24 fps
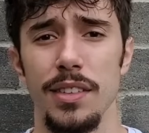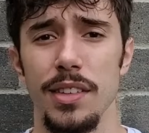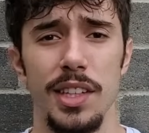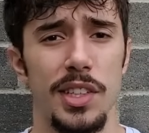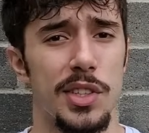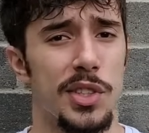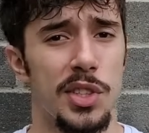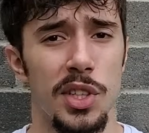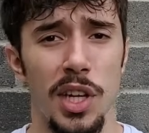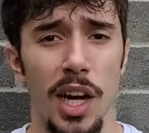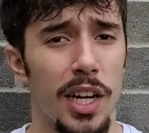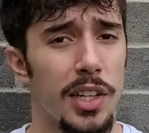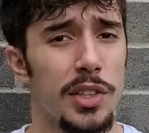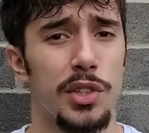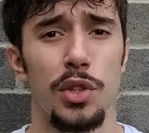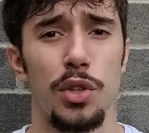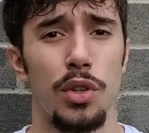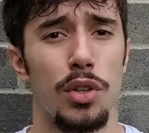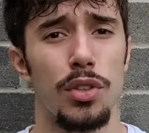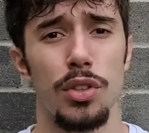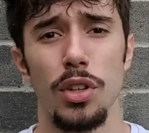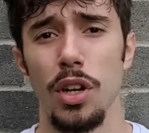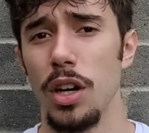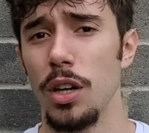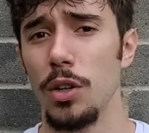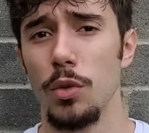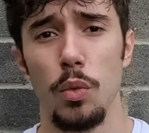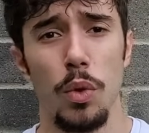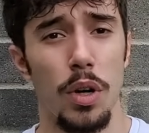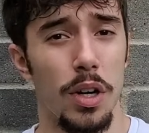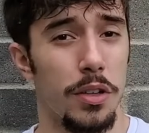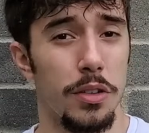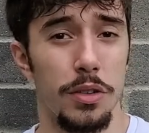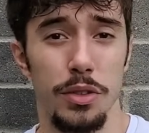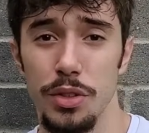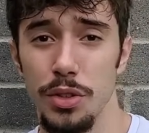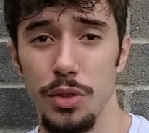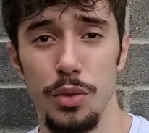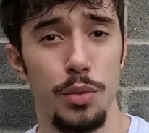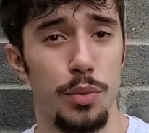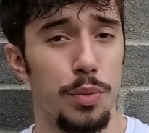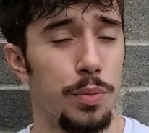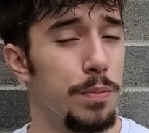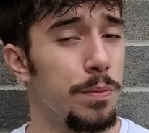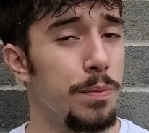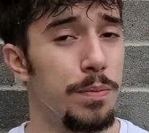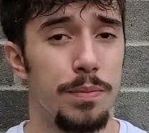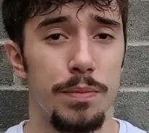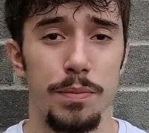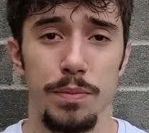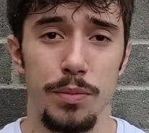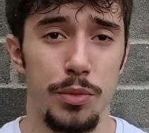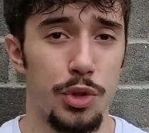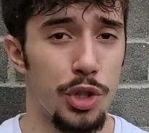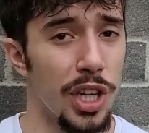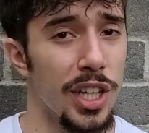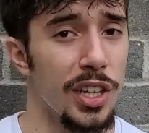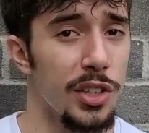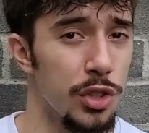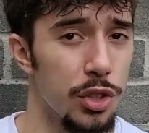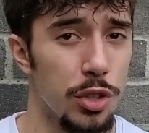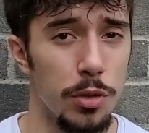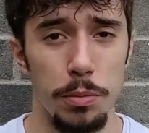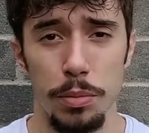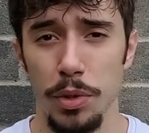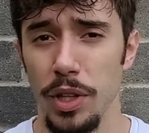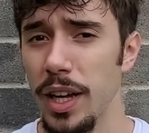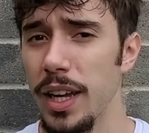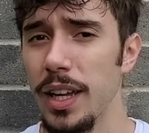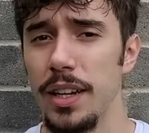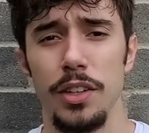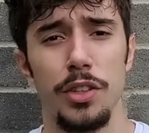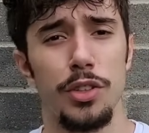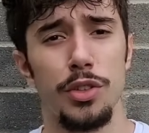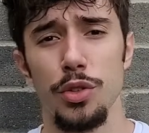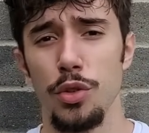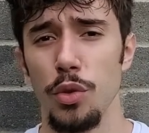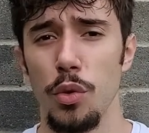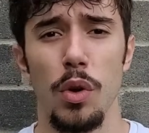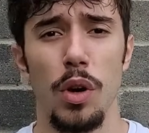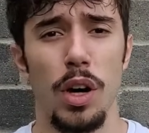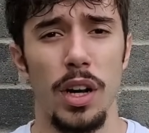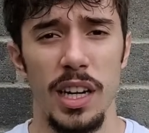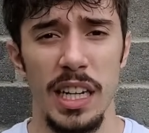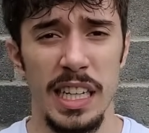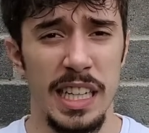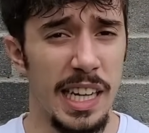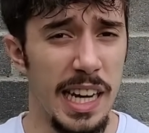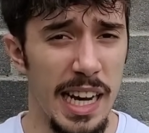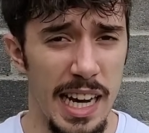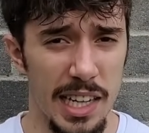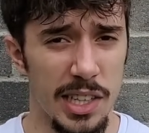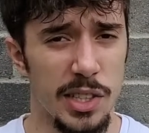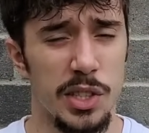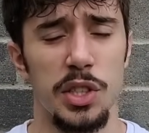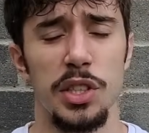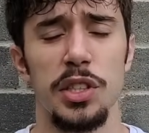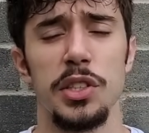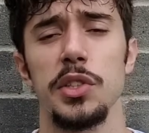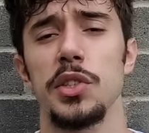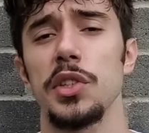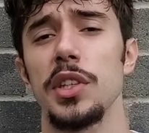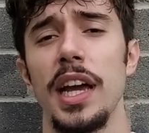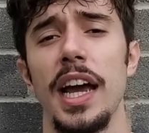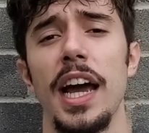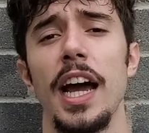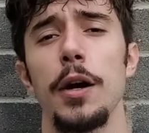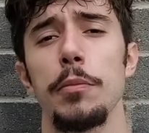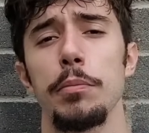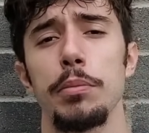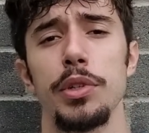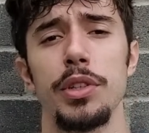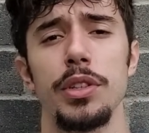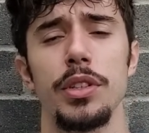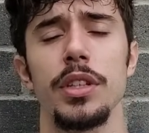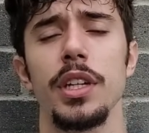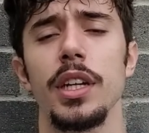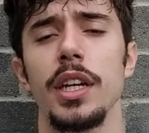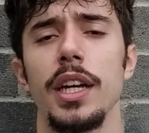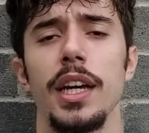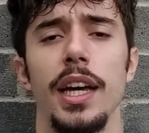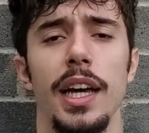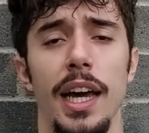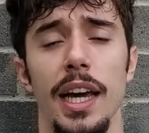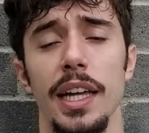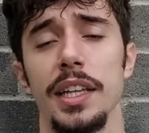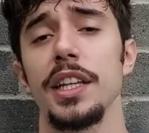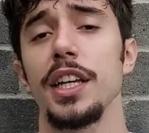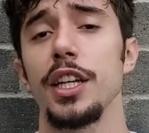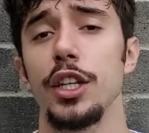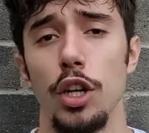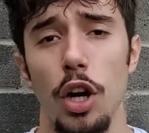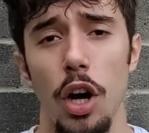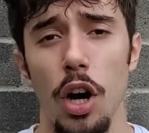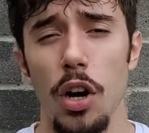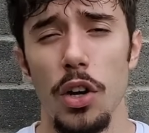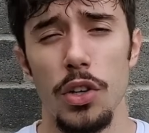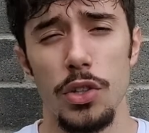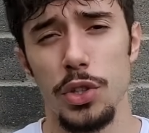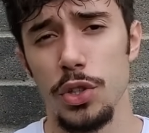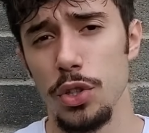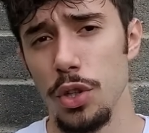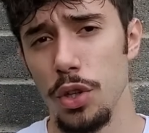that it's not turned on while you change the blade, and you don't want any accidents to happen. And then